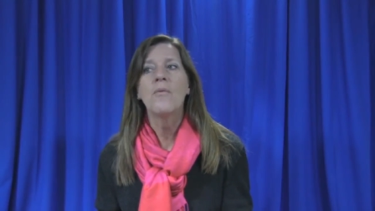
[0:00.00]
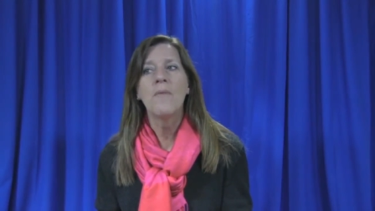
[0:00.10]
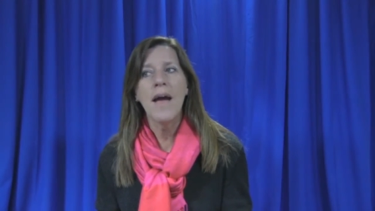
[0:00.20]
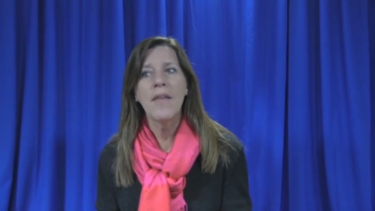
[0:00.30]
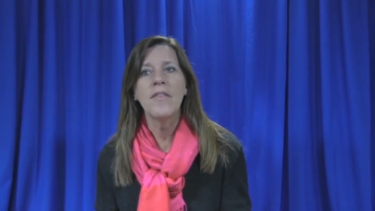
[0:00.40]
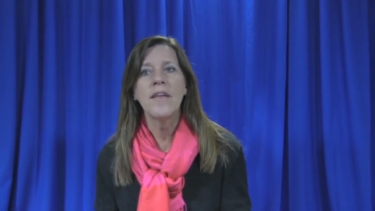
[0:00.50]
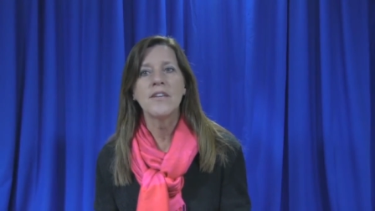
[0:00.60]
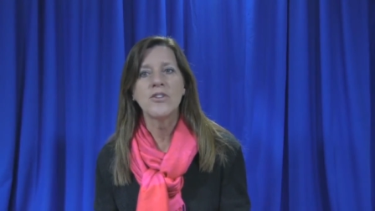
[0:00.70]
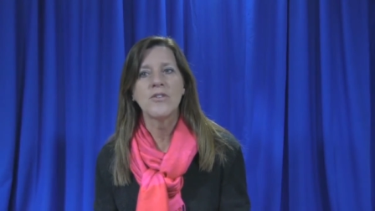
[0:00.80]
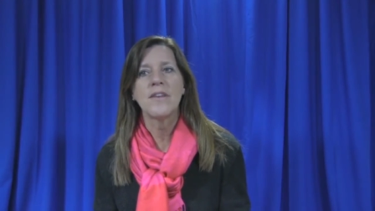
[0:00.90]
rather than
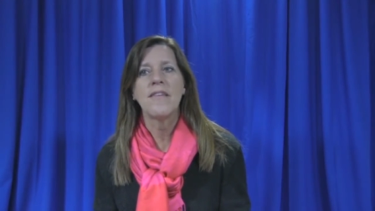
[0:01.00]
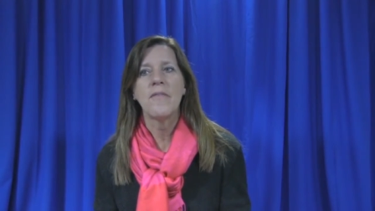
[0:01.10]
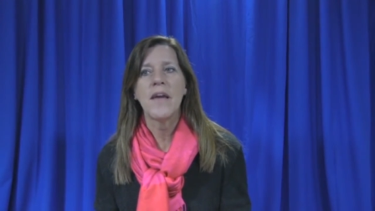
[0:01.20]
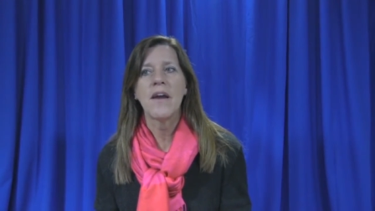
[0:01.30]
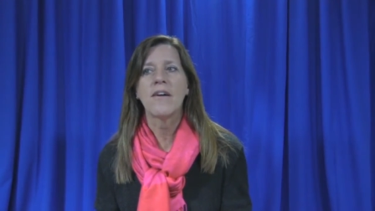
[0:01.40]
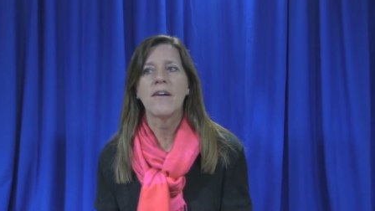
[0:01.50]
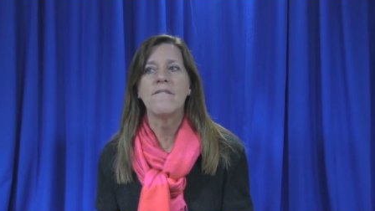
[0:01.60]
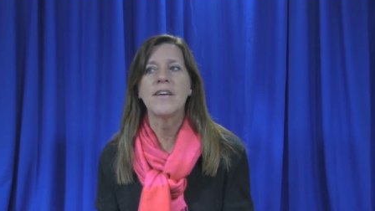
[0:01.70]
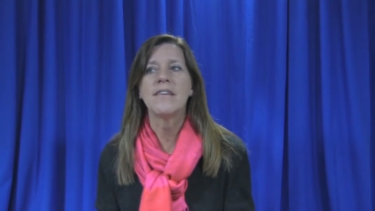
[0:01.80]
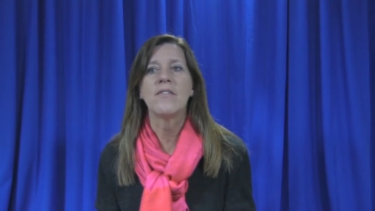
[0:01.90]
ensuring that they are
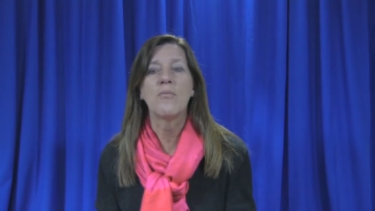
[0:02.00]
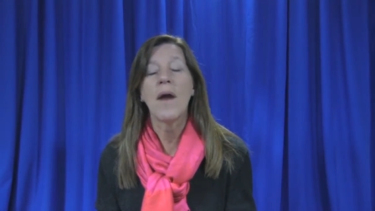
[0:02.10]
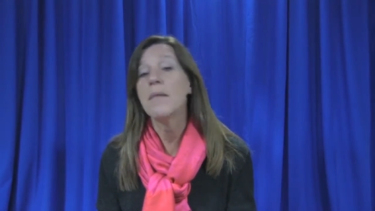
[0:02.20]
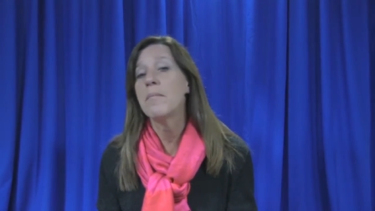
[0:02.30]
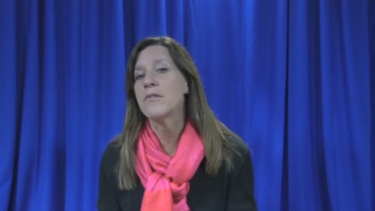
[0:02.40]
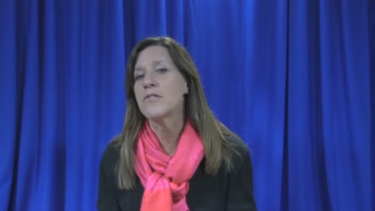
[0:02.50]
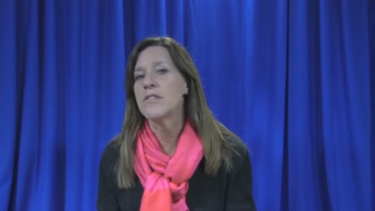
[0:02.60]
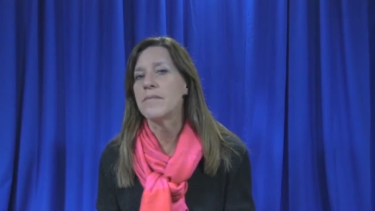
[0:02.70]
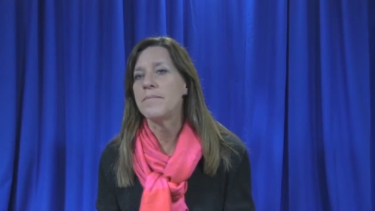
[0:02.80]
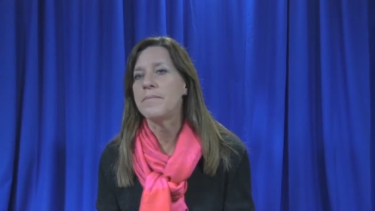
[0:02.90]
convicting the right
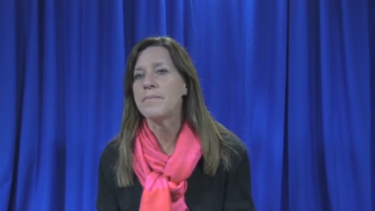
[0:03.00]
person